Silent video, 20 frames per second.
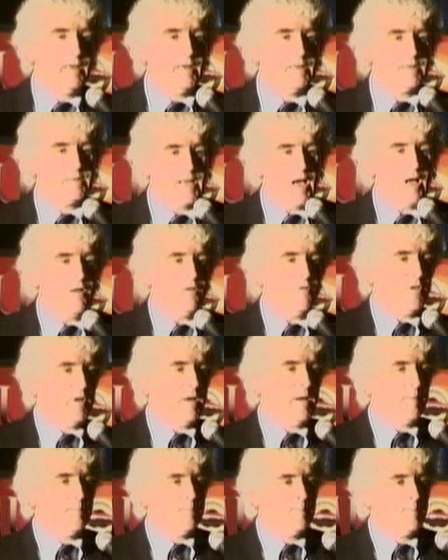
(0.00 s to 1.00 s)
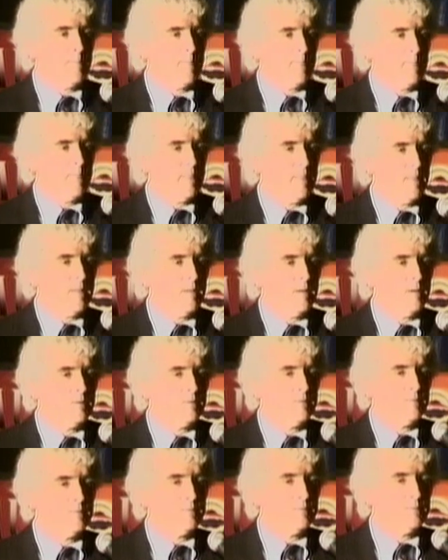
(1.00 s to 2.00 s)
and tell them
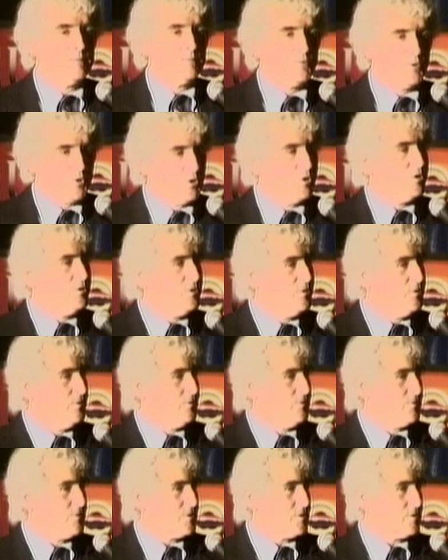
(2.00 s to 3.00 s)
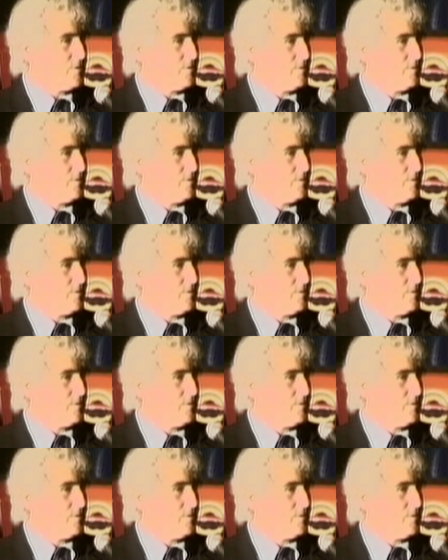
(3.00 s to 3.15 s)
the good news.